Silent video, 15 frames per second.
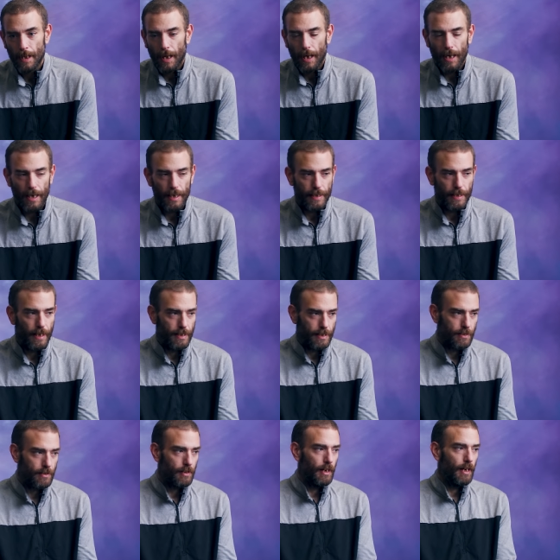Uh,
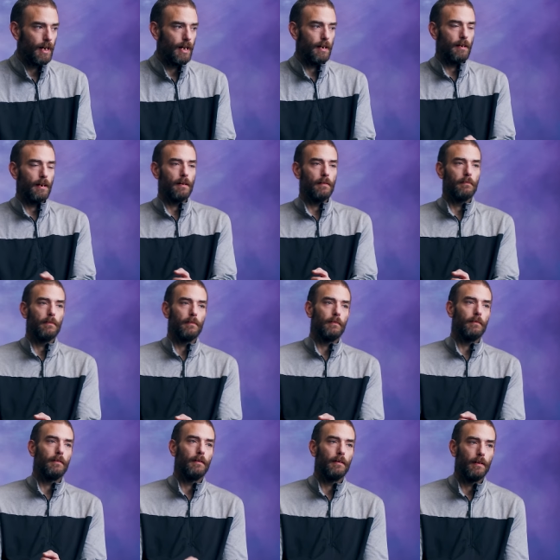yes, I
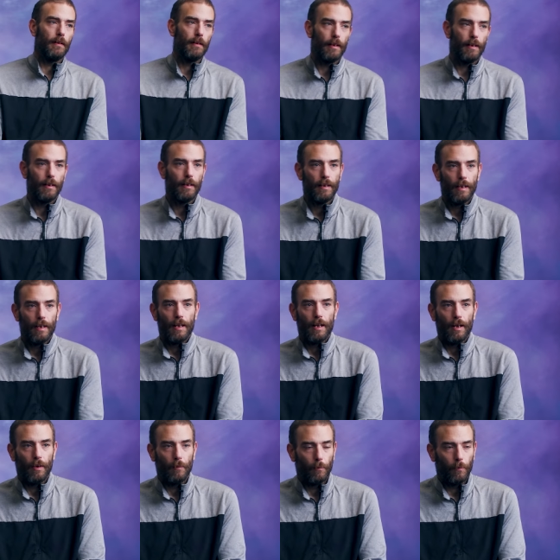uh,